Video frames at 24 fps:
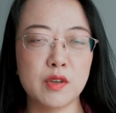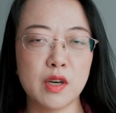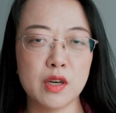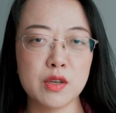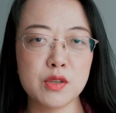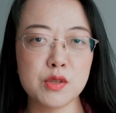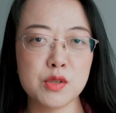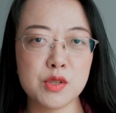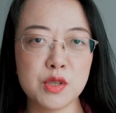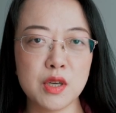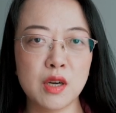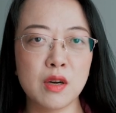
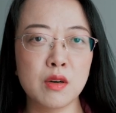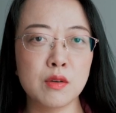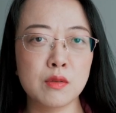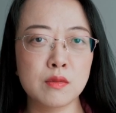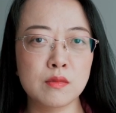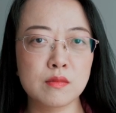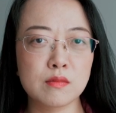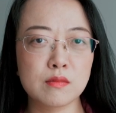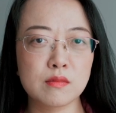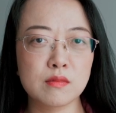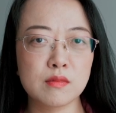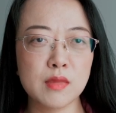far.
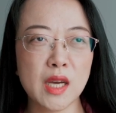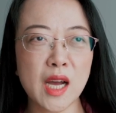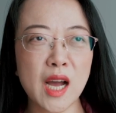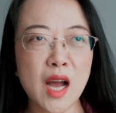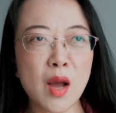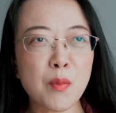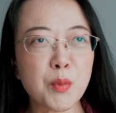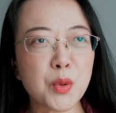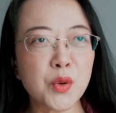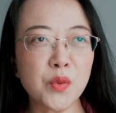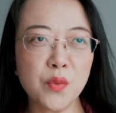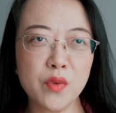So
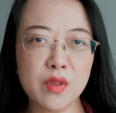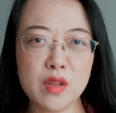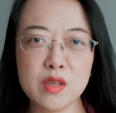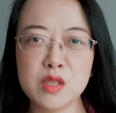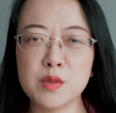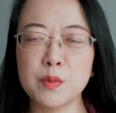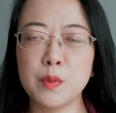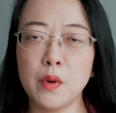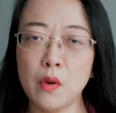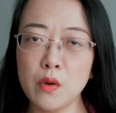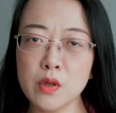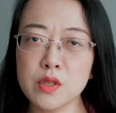happy with the
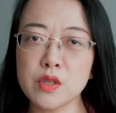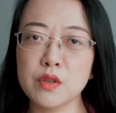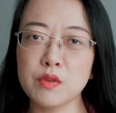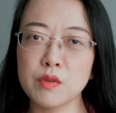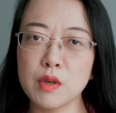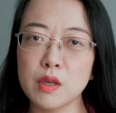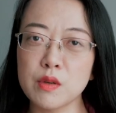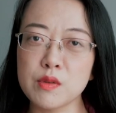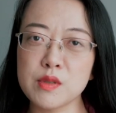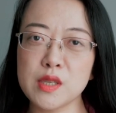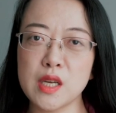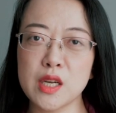supporting
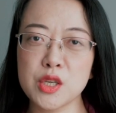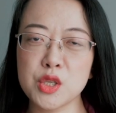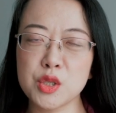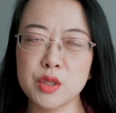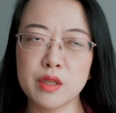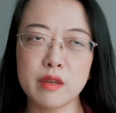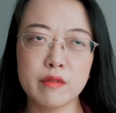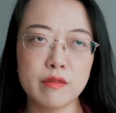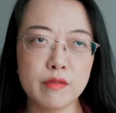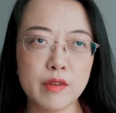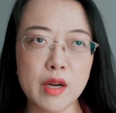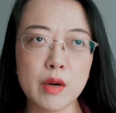roles,
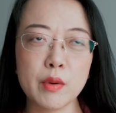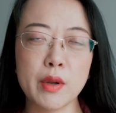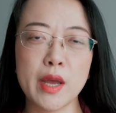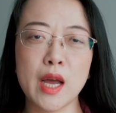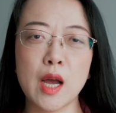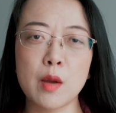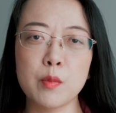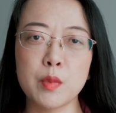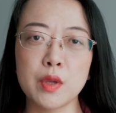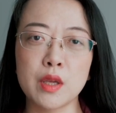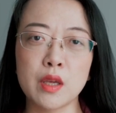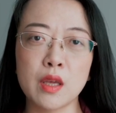actually, very
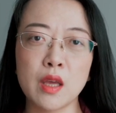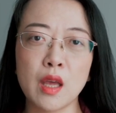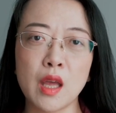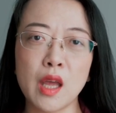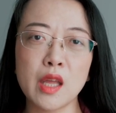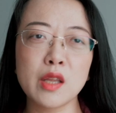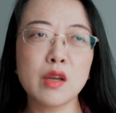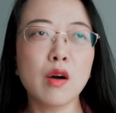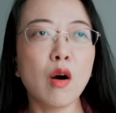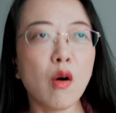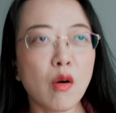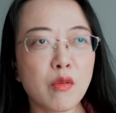happy.
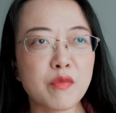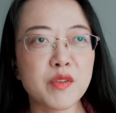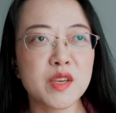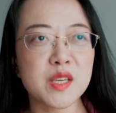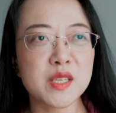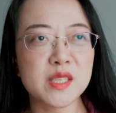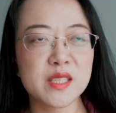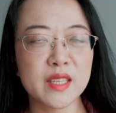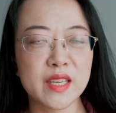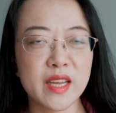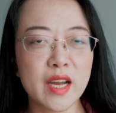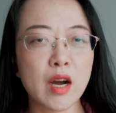And
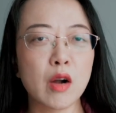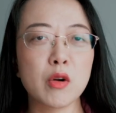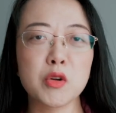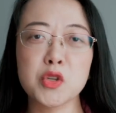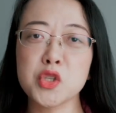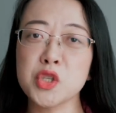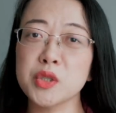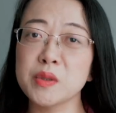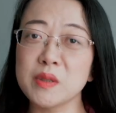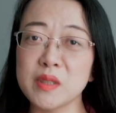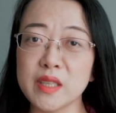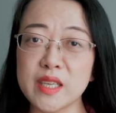obviously, our
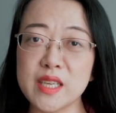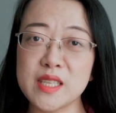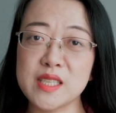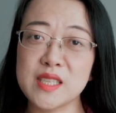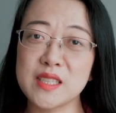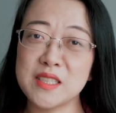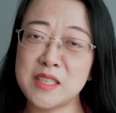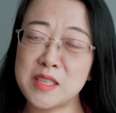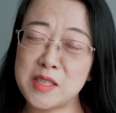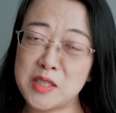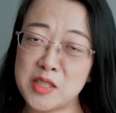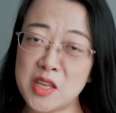two leads
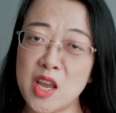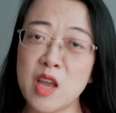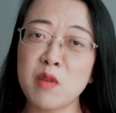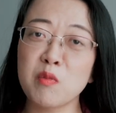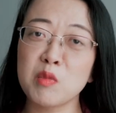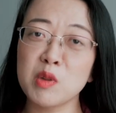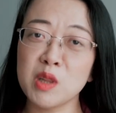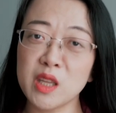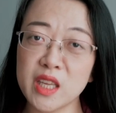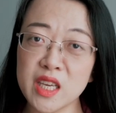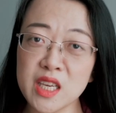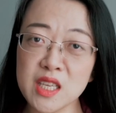are the
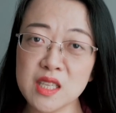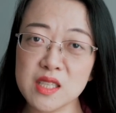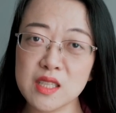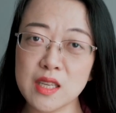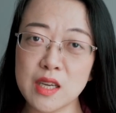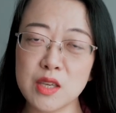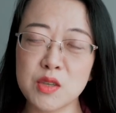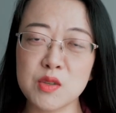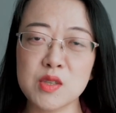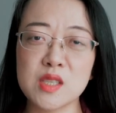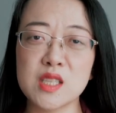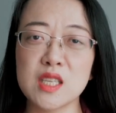same leads
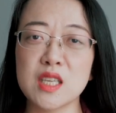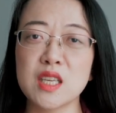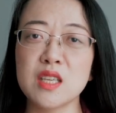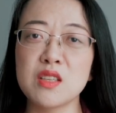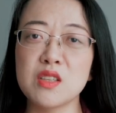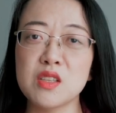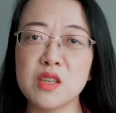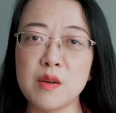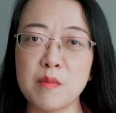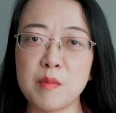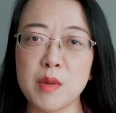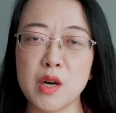that you see
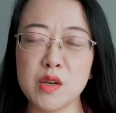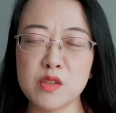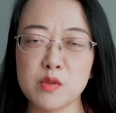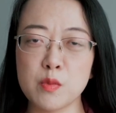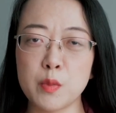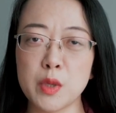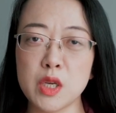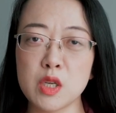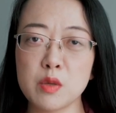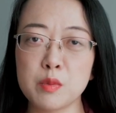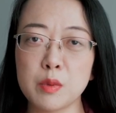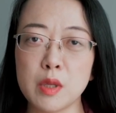in 10 Miles
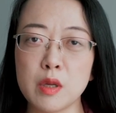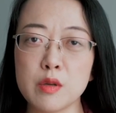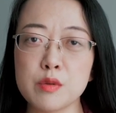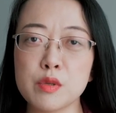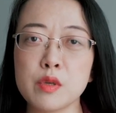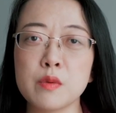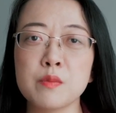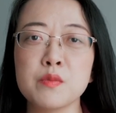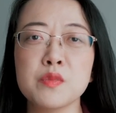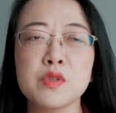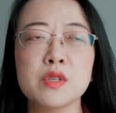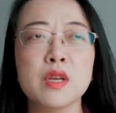Peach
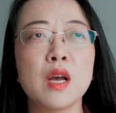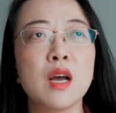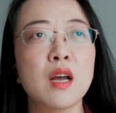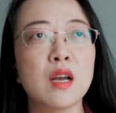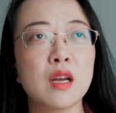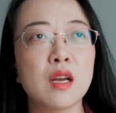Blossoms,